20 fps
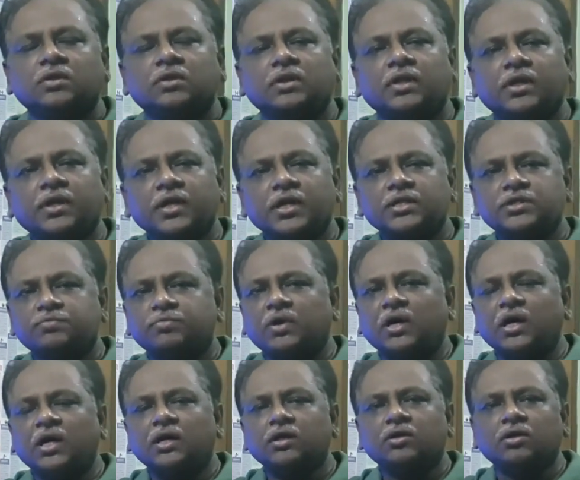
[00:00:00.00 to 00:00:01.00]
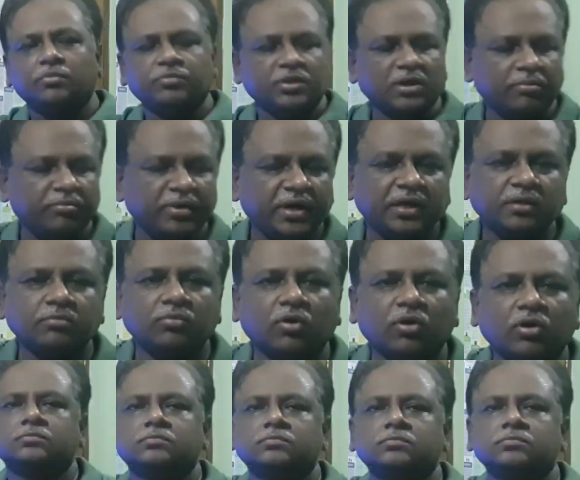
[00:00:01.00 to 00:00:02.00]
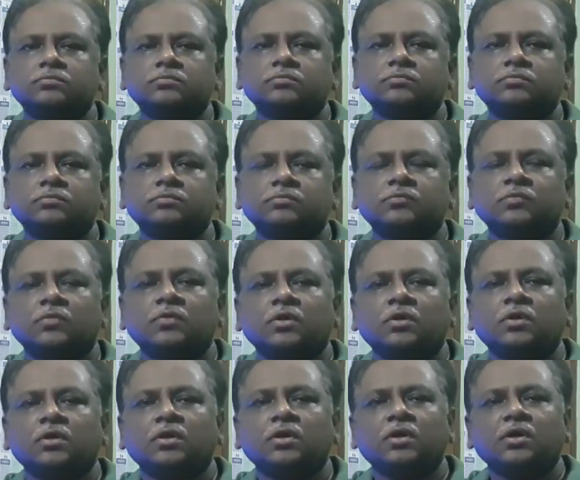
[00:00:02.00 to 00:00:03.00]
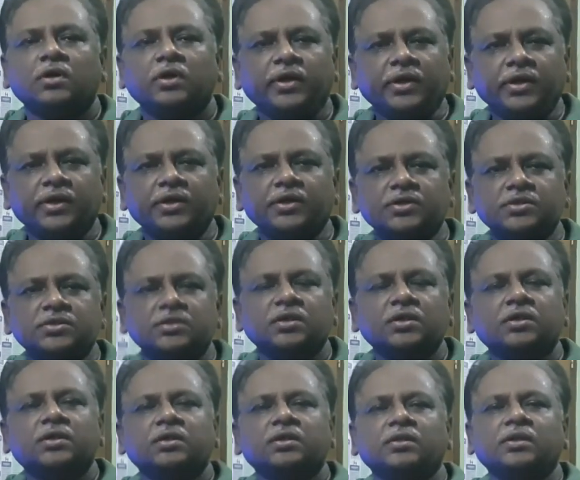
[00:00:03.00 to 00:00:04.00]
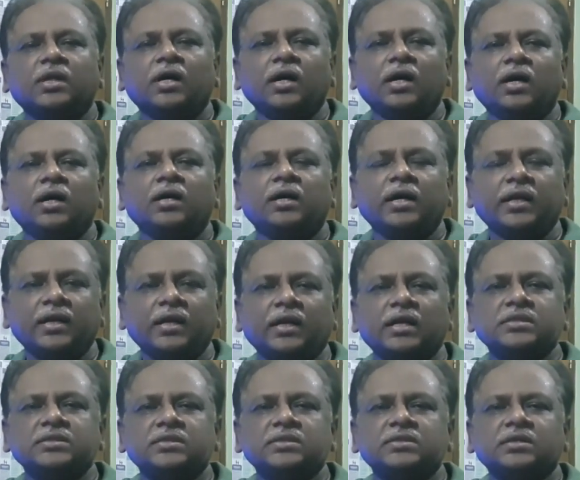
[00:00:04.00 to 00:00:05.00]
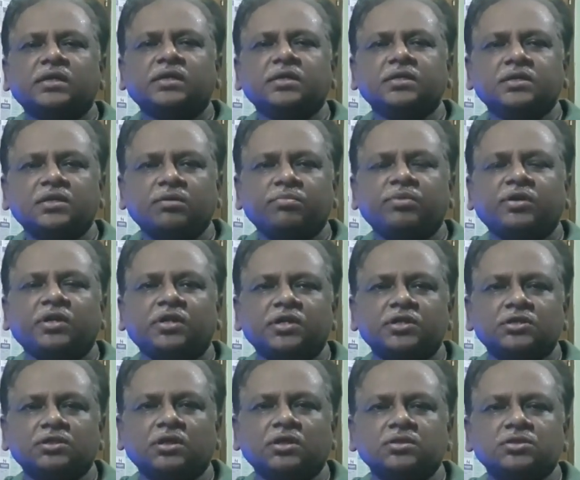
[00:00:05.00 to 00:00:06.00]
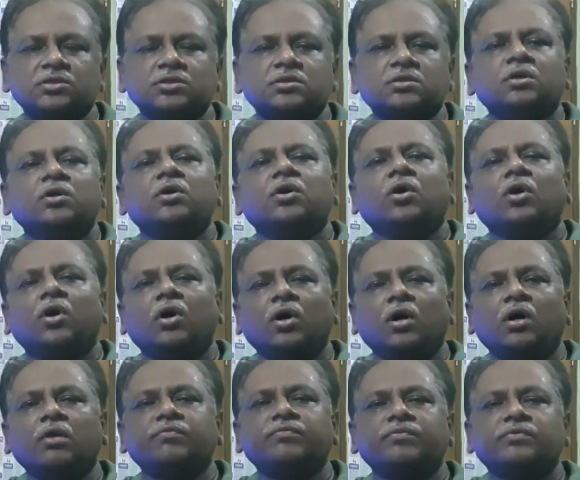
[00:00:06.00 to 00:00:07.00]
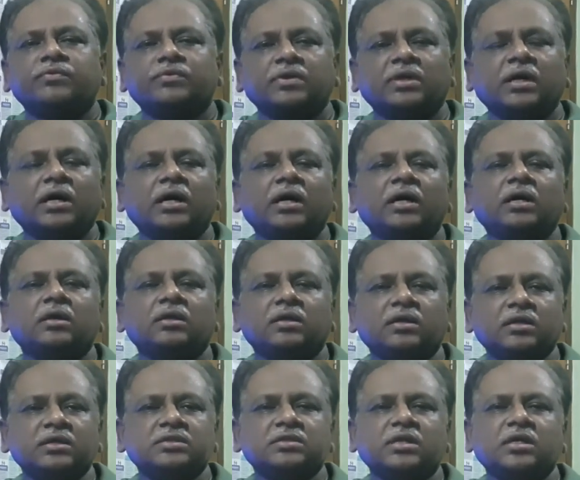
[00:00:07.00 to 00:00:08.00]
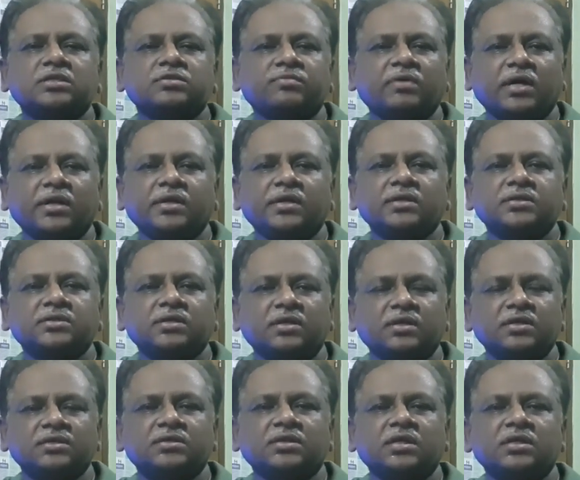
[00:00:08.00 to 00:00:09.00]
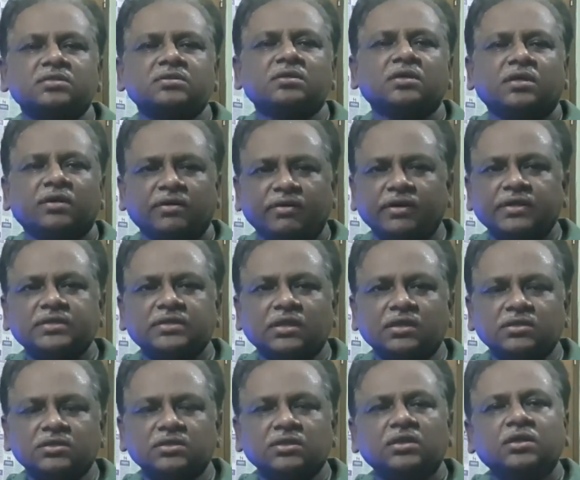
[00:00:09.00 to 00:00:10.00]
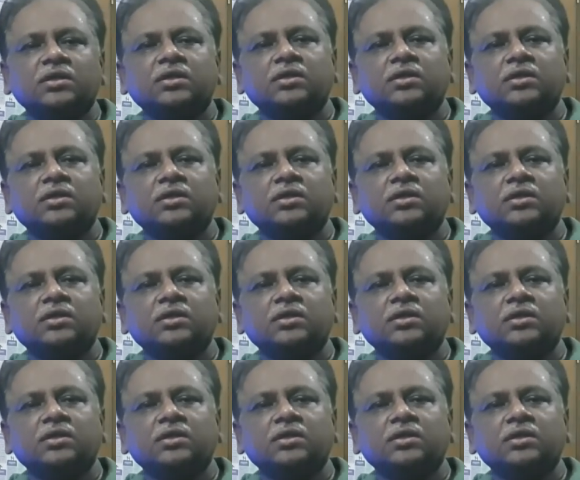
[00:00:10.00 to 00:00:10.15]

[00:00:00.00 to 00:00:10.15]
The next part of the main body is the analysis and interpretations of the research findings and research results.